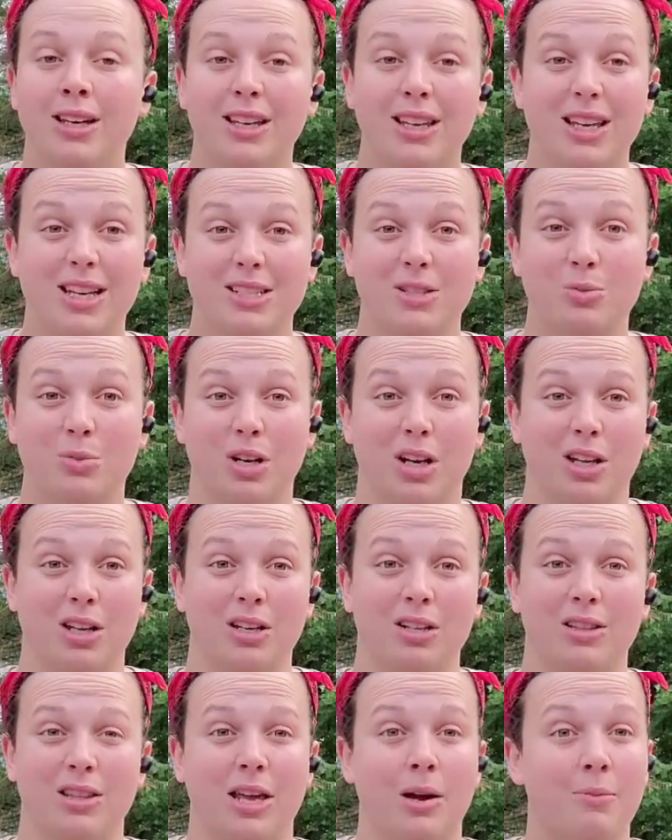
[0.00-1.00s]
Guess what?
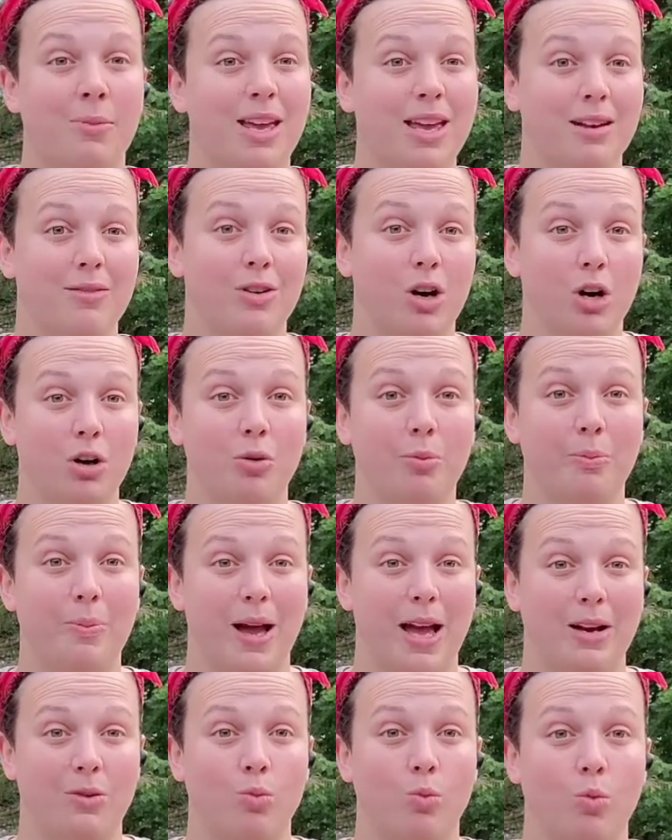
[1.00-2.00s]
That may have all
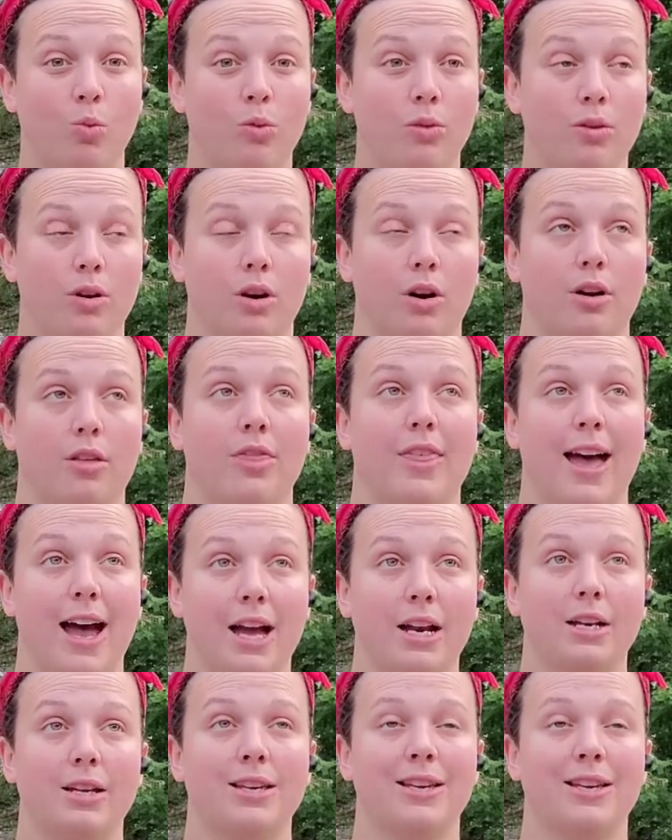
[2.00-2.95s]
been, or that,